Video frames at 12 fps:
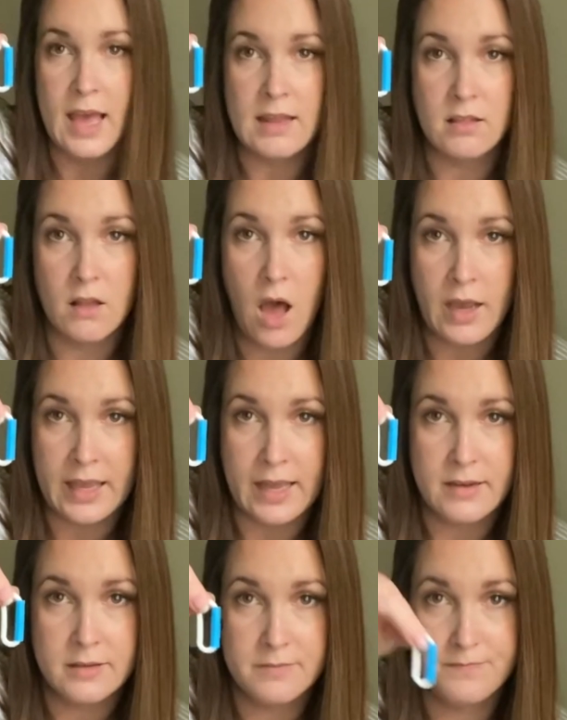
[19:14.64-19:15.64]
and lock
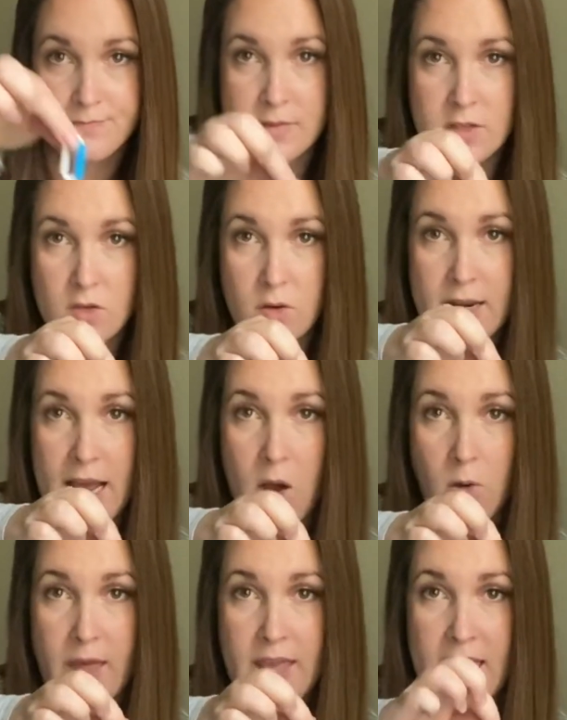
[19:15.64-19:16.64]
it. So
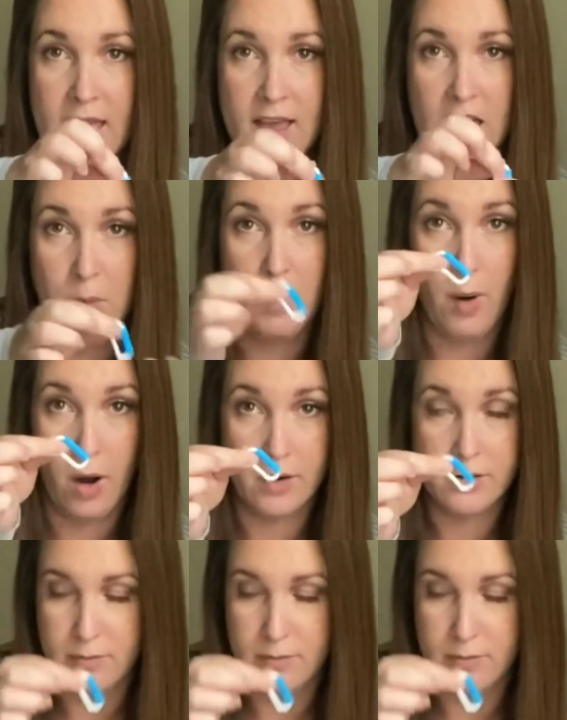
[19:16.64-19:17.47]
now they can't come apart,